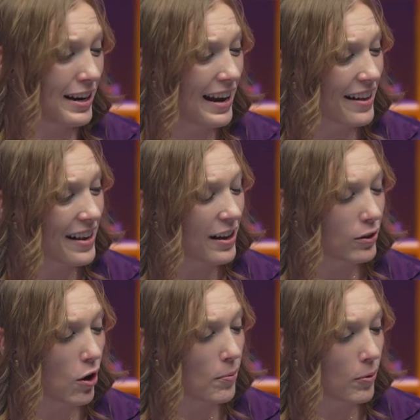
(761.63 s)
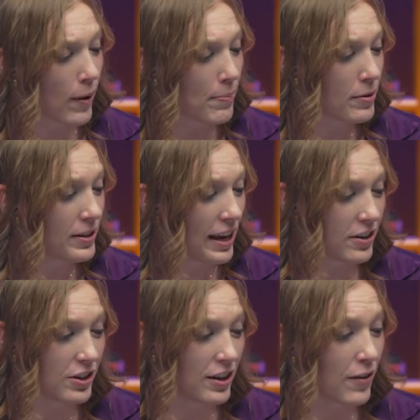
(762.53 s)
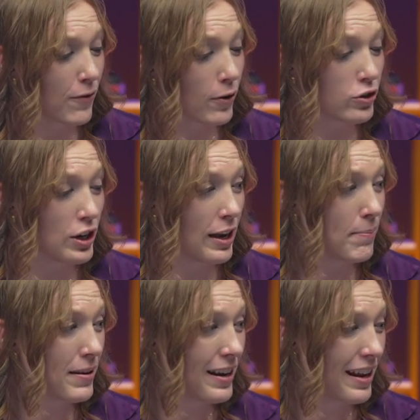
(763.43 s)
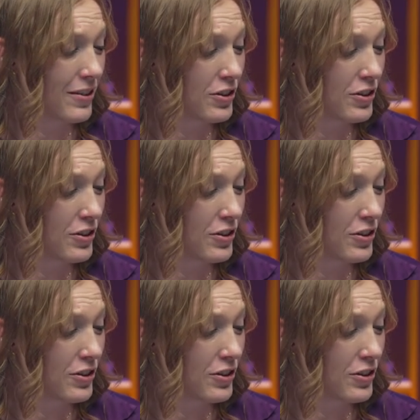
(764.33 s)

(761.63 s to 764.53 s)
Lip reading: has a global reputation for championing